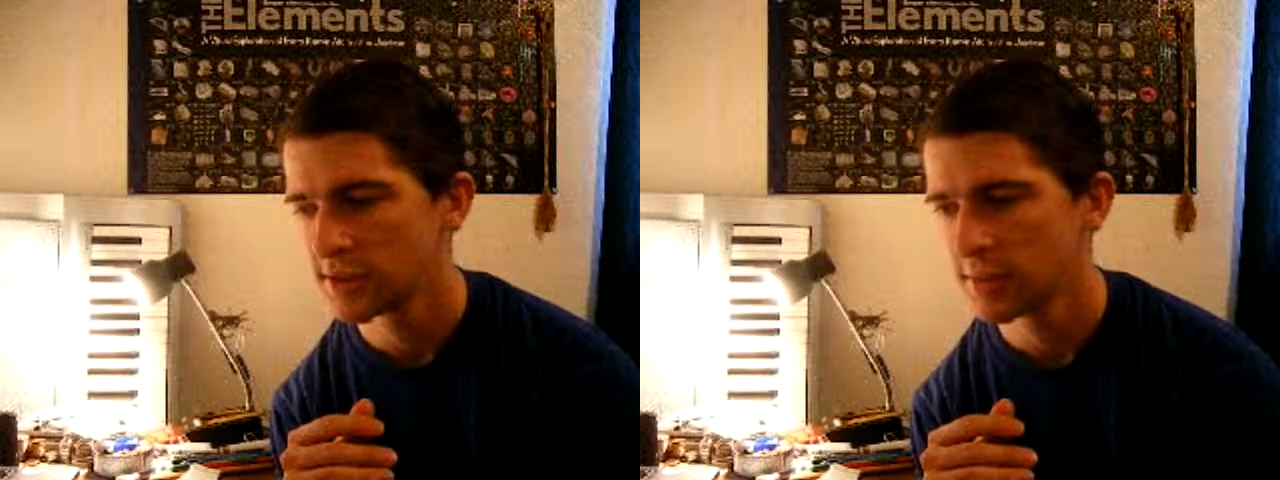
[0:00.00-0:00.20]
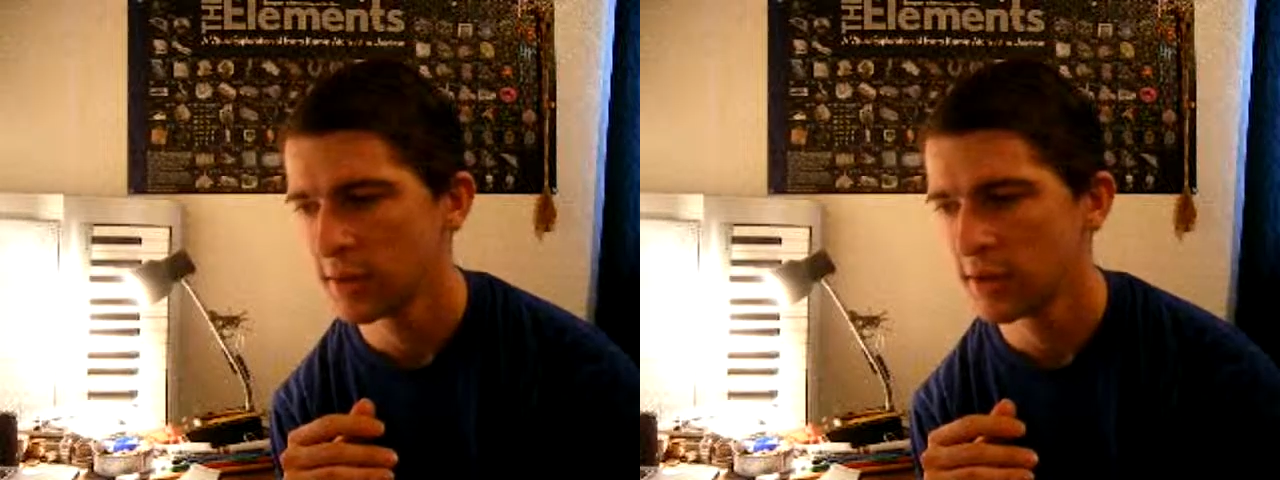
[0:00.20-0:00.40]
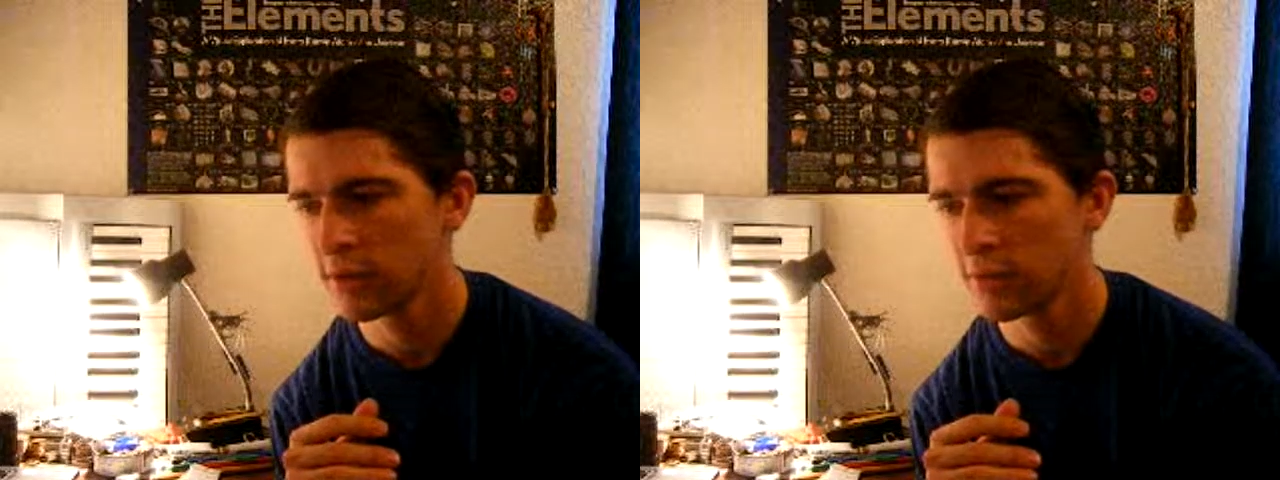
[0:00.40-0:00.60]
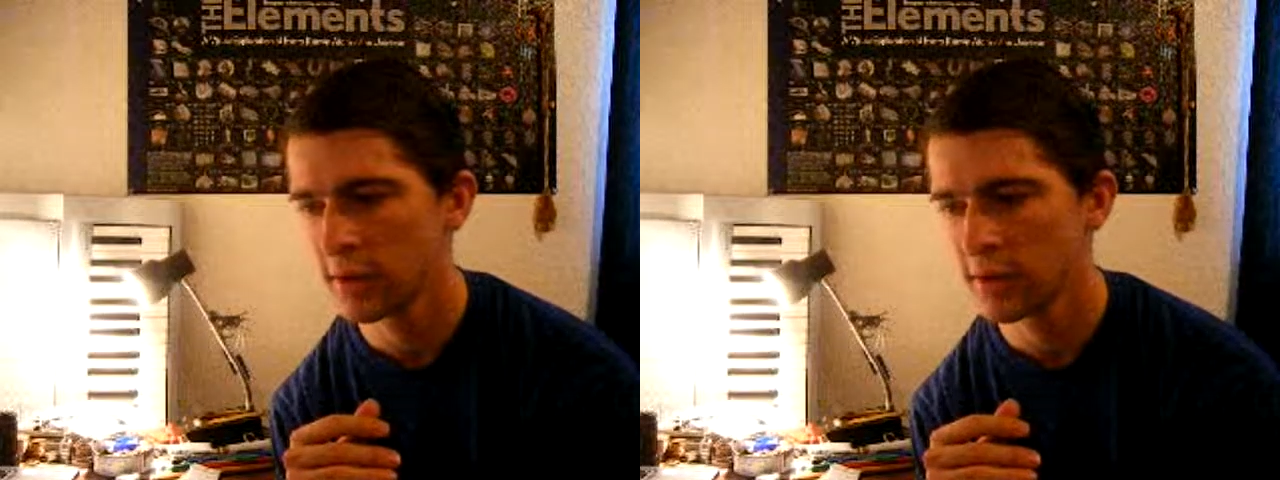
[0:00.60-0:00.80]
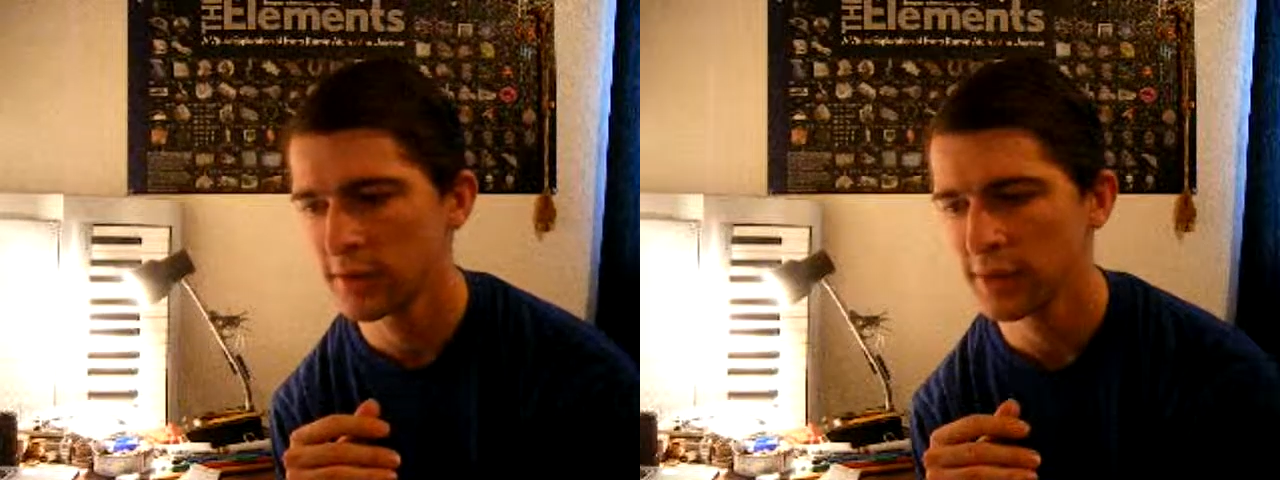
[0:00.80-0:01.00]
somehow
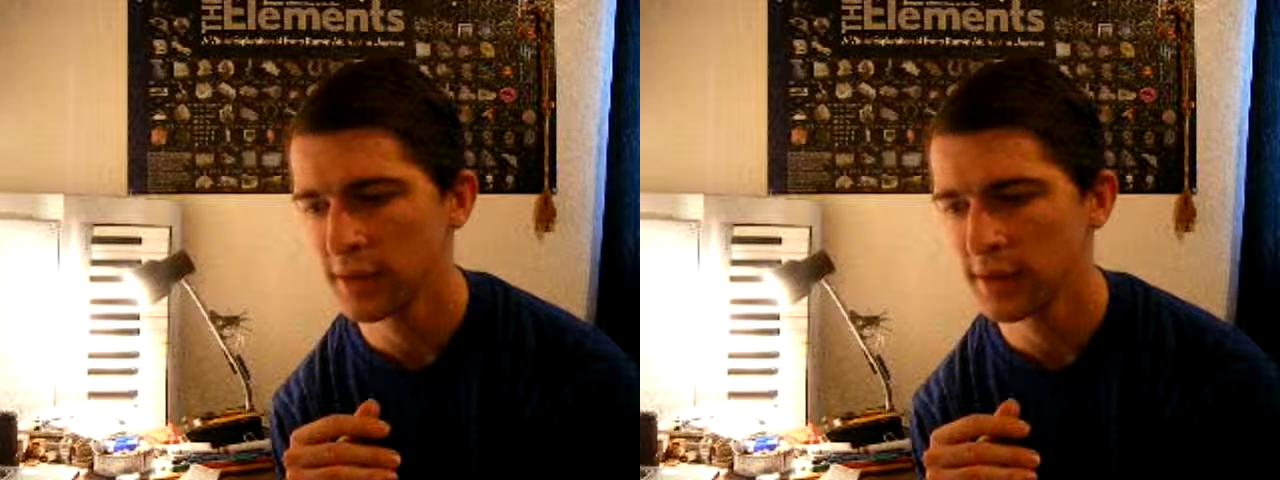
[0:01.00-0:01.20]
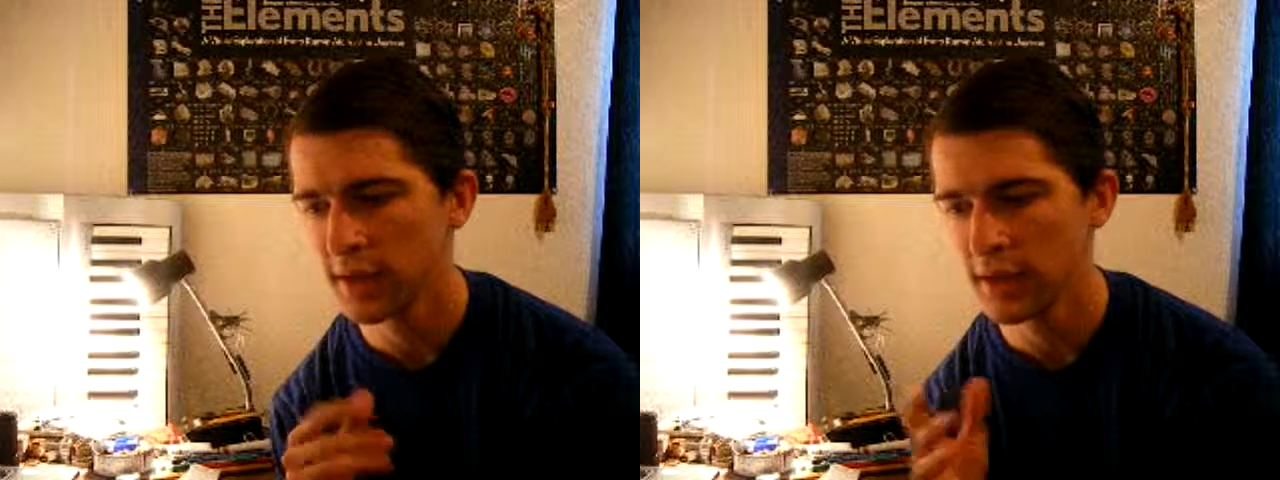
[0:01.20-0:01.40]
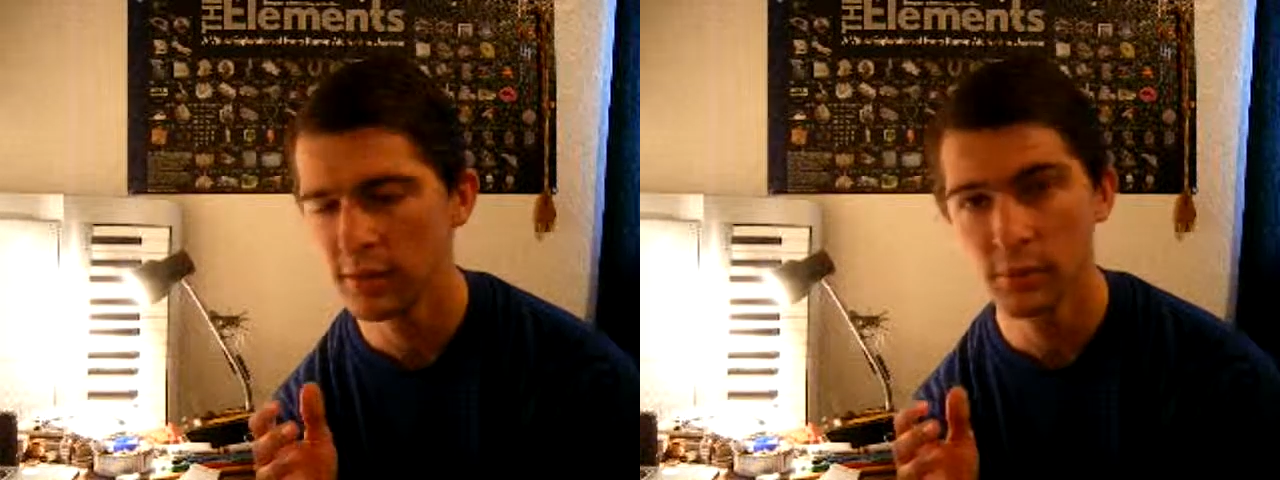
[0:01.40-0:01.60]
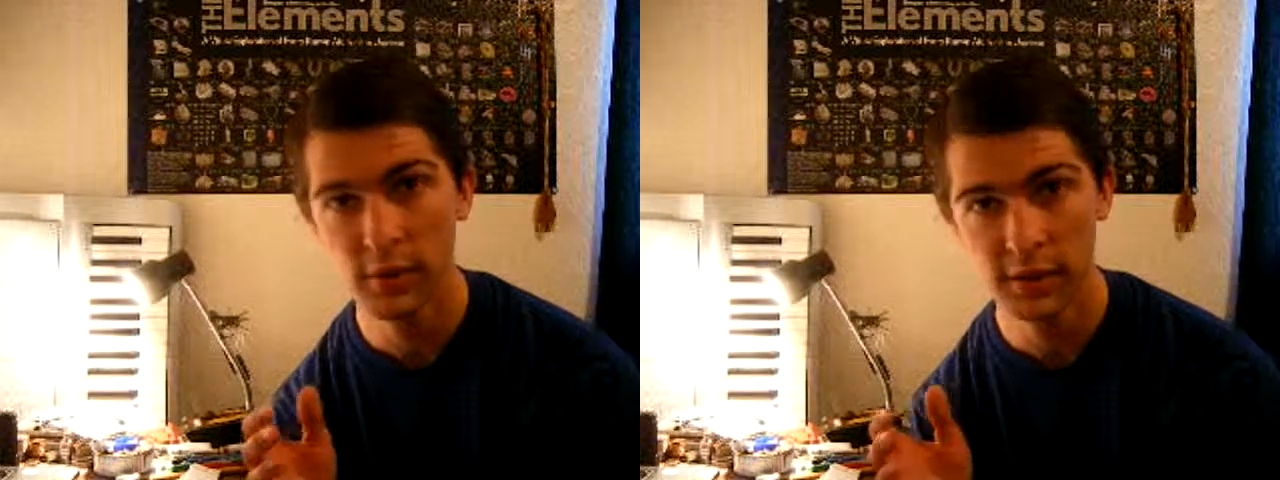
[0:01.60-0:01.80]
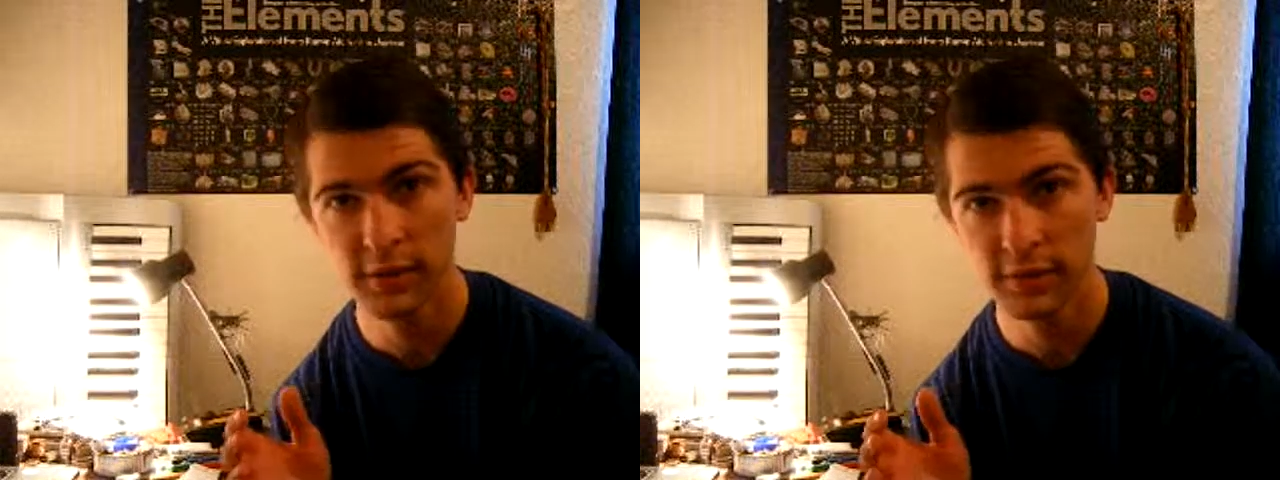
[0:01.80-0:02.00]
aware that I
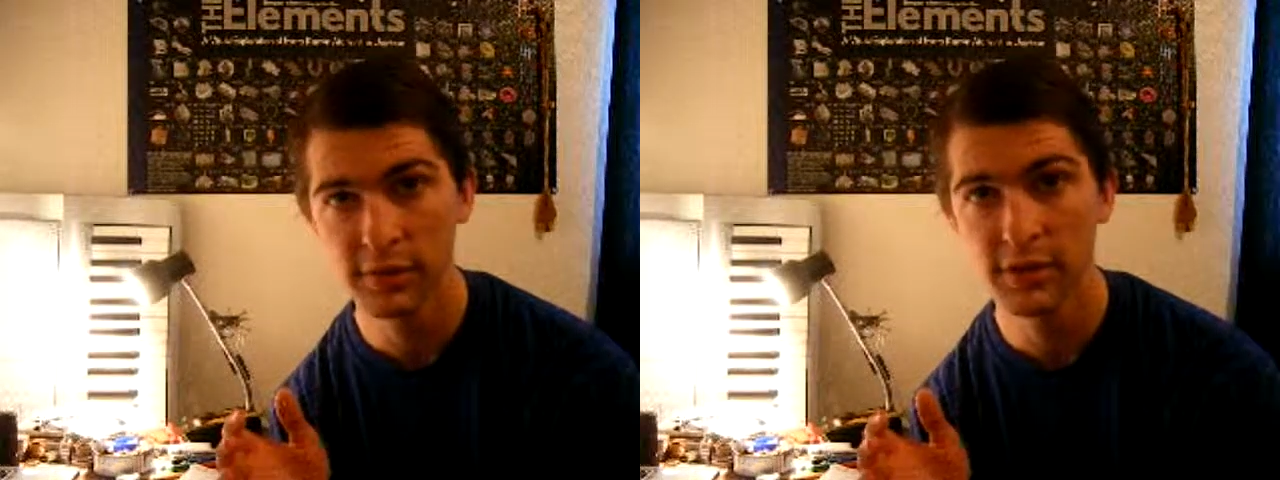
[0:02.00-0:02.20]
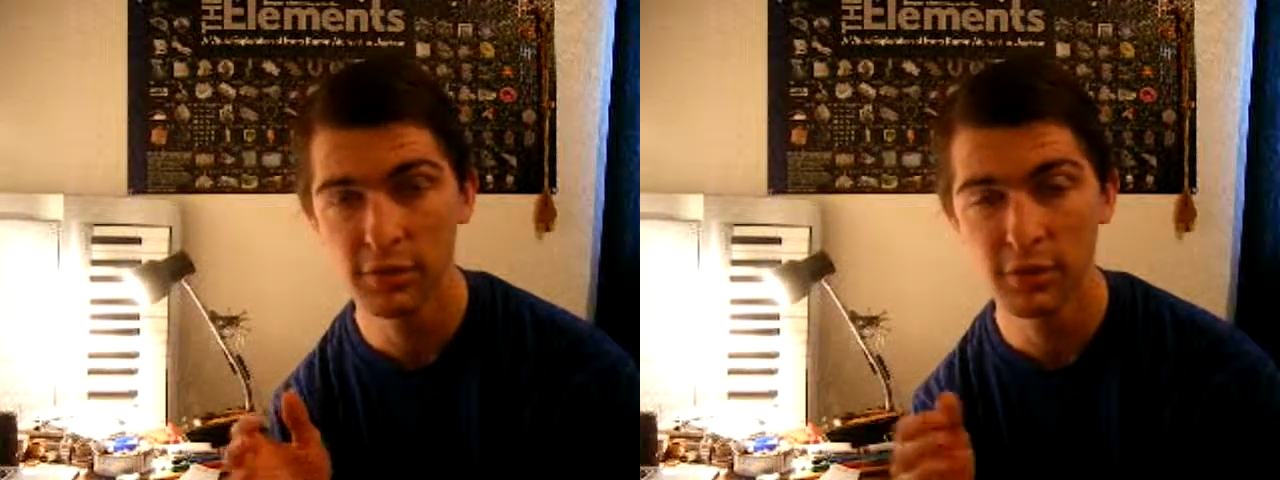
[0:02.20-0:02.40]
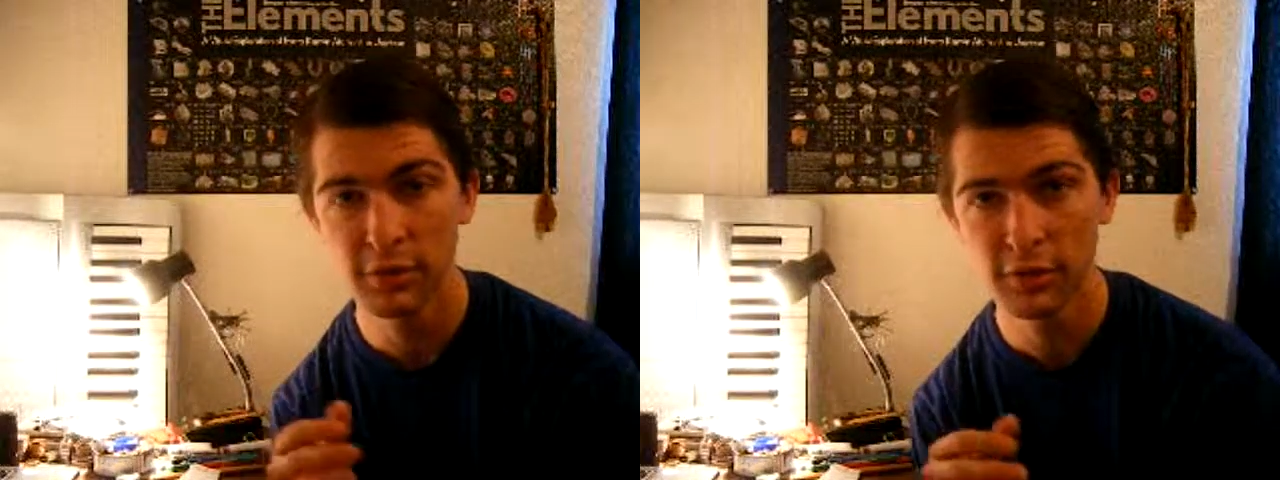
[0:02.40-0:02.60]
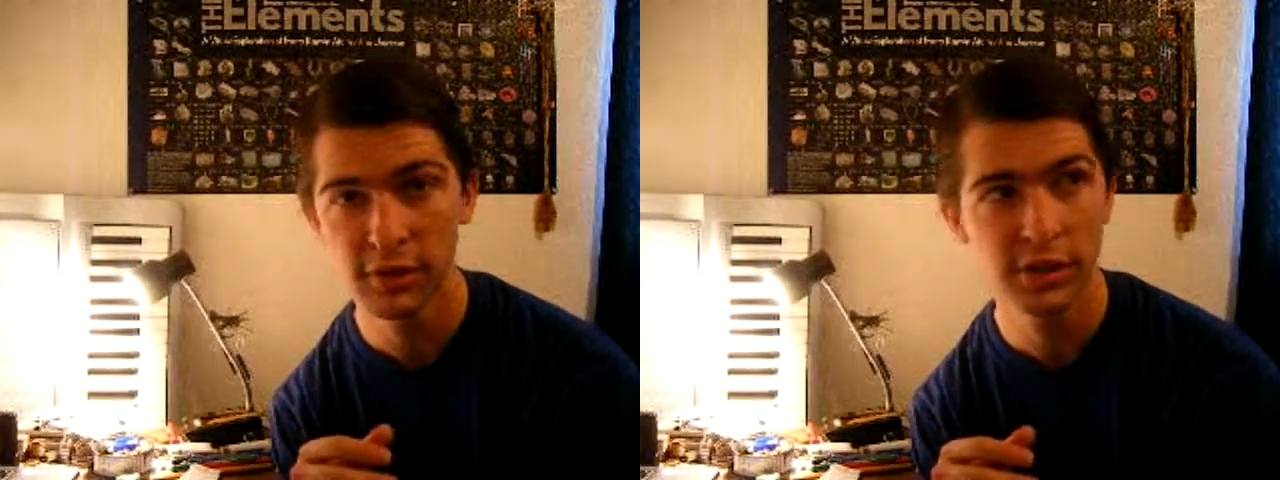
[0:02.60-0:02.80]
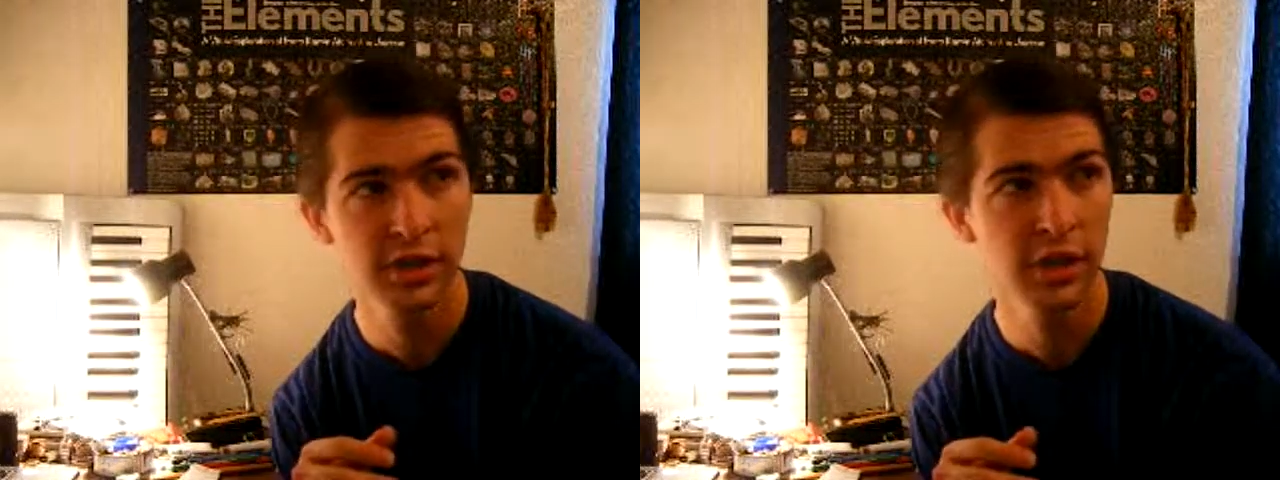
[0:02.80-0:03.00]
wanted to continue on
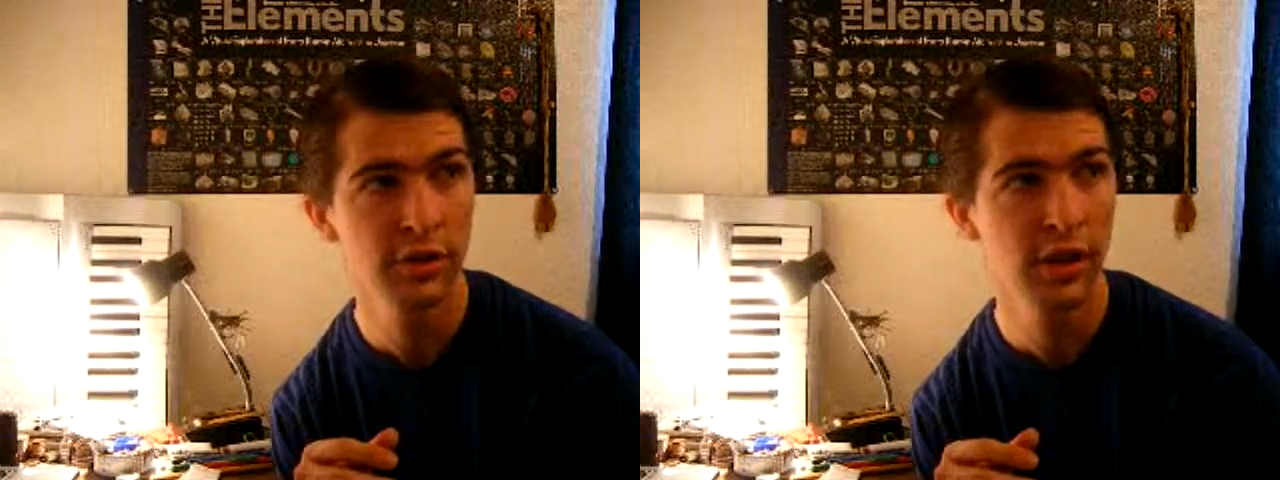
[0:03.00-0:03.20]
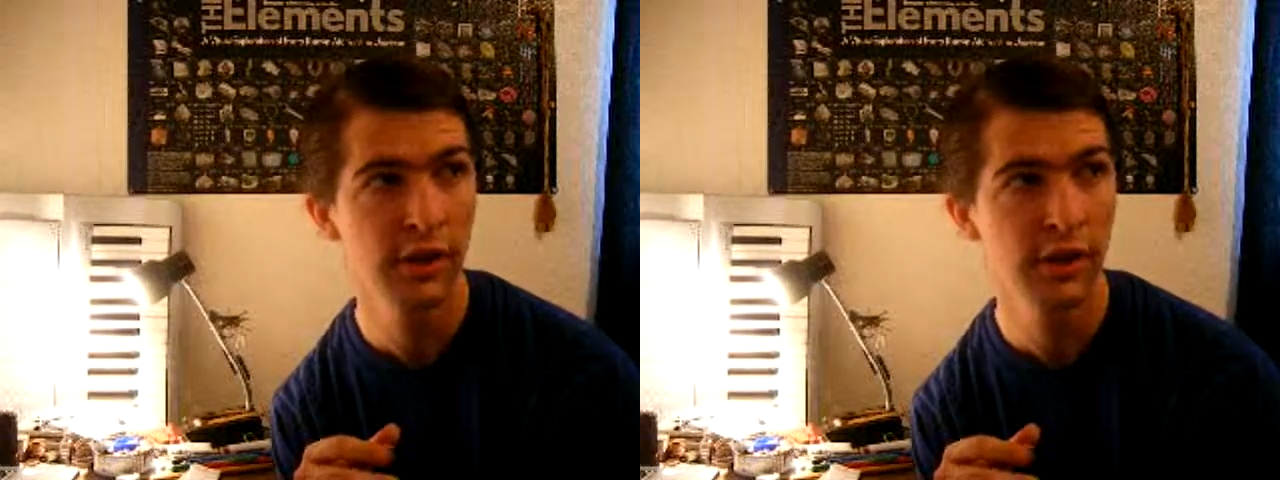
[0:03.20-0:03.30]
learning the cello.